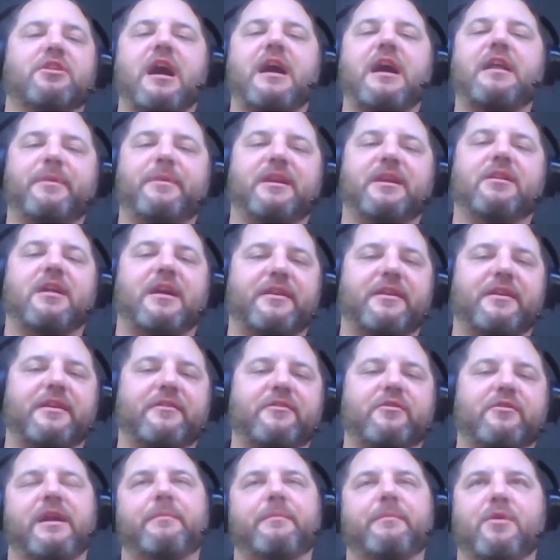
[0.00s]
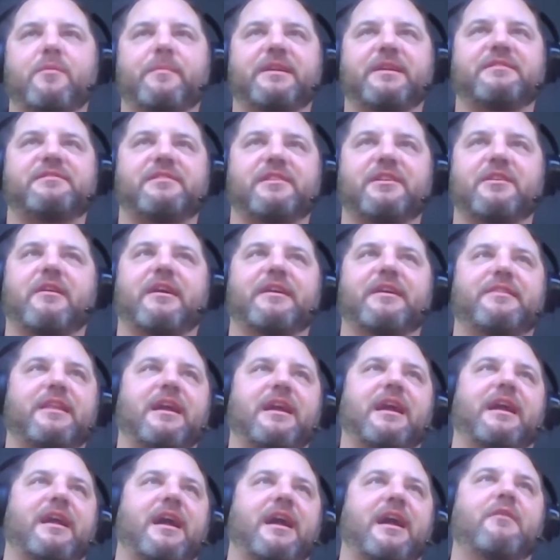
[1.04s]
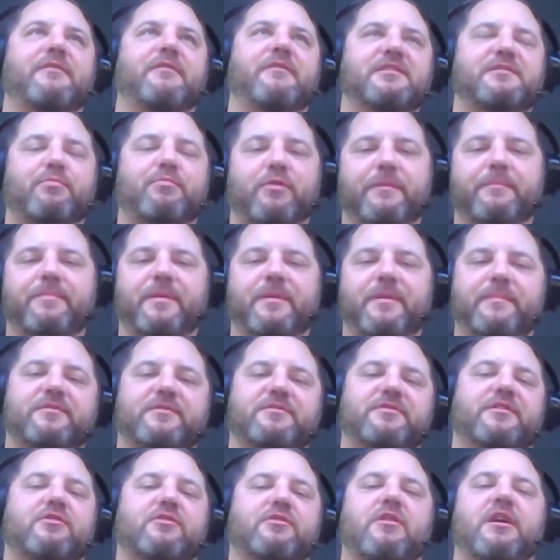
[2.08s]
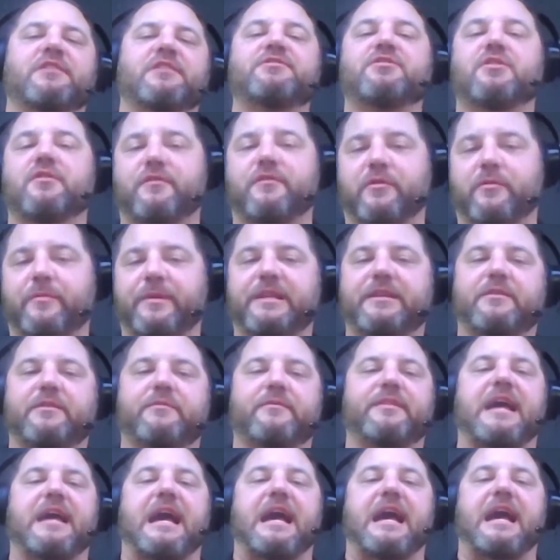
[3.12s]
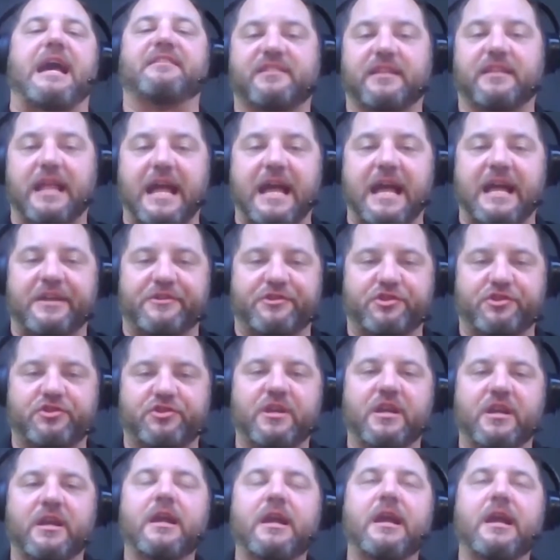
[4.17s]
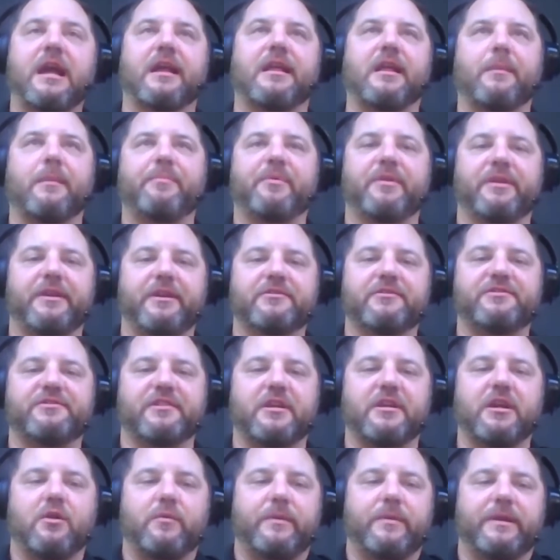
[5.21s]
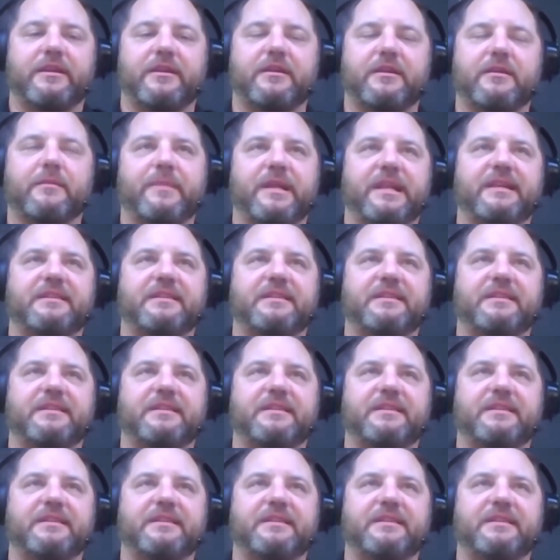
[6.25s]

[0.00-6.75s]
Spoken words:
been a lot of great moments. I think I always point people to the crossover we did with Hack Slash a couple of years ago. We did a mini